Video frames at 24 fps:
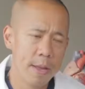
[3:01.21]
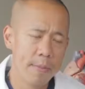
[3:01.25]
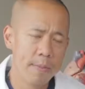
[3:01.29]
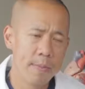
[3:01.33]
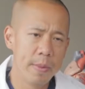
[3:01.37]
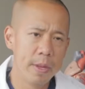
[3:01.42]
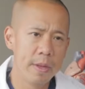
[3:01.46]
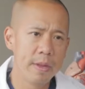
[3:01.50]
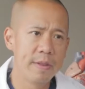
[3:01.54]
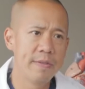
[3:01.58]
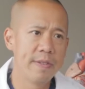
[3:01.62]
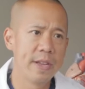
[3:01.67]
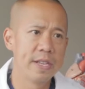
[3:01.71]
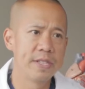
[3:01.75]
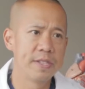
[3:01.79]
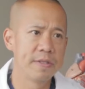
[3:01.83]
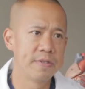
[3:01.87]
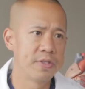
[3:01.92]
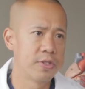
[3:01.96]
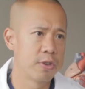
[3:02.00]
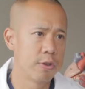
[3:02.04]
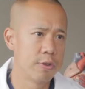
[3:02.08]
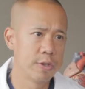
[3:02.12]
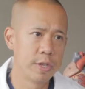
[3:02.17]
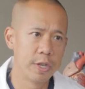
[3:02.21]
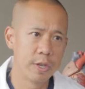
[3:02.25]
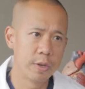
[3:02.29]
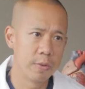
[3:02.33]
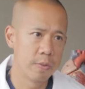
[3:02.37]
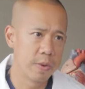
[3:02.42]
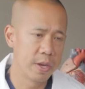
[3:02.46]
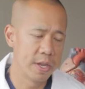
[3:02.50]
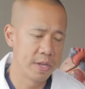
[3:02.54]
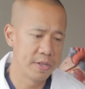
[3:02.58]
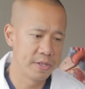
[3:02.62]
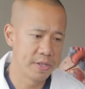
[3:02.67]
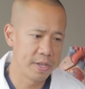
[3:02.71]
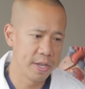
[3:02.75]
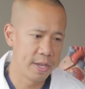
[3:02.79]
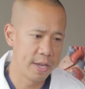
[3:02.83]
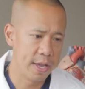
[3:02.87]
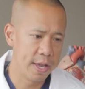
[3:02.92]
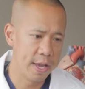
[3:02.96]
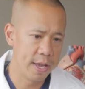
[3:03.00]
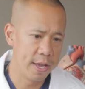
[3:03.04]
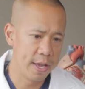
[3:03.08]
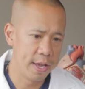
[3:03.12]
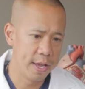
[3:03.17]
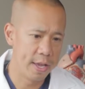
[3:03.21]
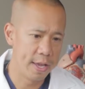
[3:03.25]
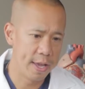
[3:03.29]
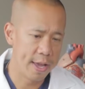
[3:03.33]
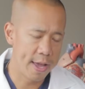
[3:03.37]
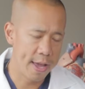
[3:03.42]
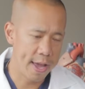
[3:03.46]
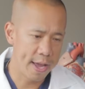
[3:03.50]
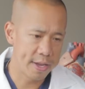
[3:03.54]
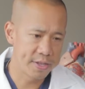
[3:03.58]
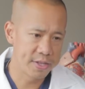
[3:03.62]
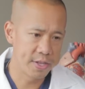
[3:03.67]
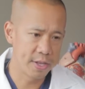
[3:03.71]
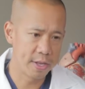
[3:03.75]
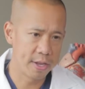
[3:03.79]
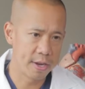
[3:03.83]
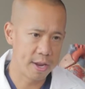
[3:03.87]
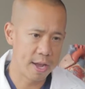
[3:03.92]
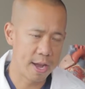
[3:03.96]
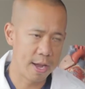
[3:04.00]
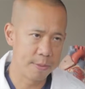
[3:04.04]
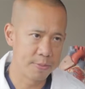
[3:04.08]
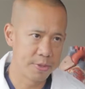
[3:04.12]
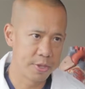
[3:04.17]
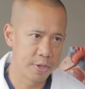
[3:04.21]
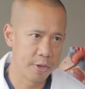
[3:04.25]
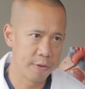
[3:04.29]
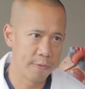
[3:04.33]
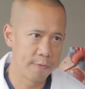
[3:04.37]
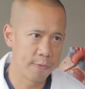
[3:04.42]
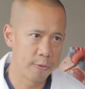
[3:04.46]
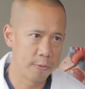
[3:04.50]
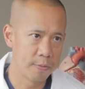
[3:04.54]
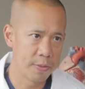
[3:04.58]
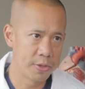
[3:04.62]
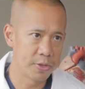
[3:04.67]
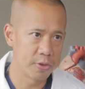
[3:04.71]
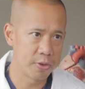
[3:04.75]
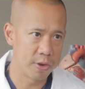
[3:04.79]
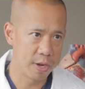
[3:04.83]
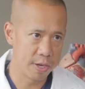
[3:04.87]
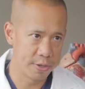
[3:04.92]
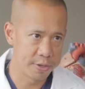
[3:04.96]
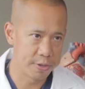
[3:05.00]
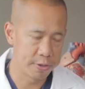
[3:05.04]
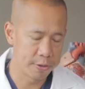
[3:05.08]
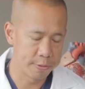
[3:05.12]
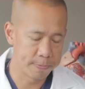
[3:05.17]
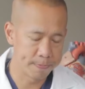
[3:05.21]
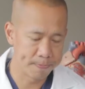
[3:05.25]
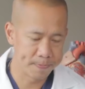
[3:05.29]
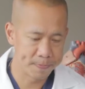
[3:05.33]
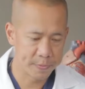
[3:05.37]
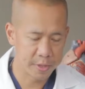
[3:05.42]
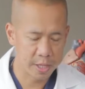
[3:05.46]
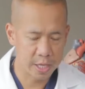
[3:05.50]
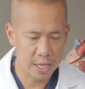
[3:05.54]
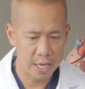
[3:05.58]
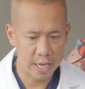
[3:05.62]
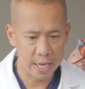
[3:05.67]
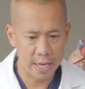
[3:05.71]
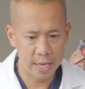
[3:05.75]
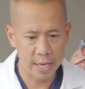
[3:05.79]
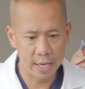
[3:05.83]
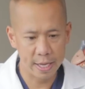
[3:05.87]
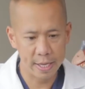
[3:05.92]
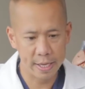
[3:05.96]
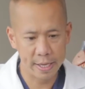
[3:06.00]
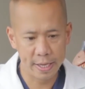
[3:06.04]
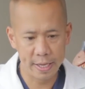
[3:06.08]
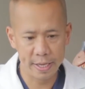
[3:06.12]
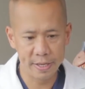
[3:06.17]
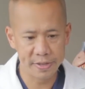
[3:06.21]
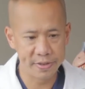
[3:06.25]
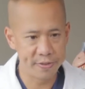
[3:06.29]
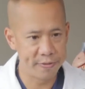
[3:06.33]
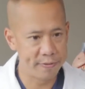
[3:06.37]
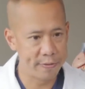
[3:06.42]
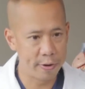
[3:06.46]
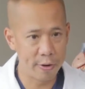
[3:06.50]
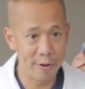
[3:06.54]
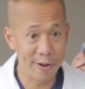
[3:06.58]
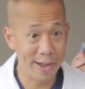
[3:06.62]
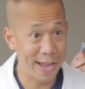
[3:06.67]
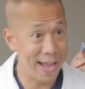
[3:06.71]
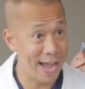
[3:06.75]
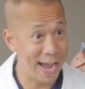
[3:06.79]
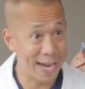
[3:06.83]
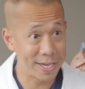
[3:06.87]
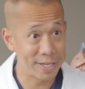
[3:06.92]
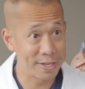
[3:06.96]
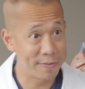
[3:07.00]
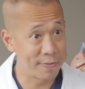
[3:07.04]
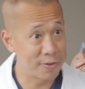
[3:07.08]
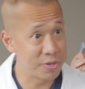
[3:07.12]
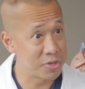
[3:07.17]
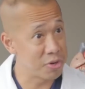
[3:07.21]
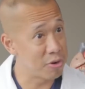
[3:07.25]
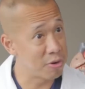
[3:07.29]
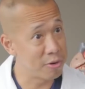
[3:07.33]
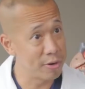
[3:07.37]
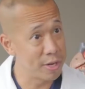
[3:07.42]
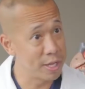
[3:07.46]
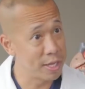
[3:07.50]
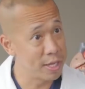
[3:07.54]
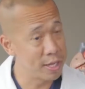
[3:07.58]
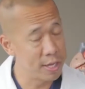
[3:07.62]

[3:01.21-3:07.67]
Minimally invasive surgery was an excellent option for Mr. Hunter. He is a very active attorney,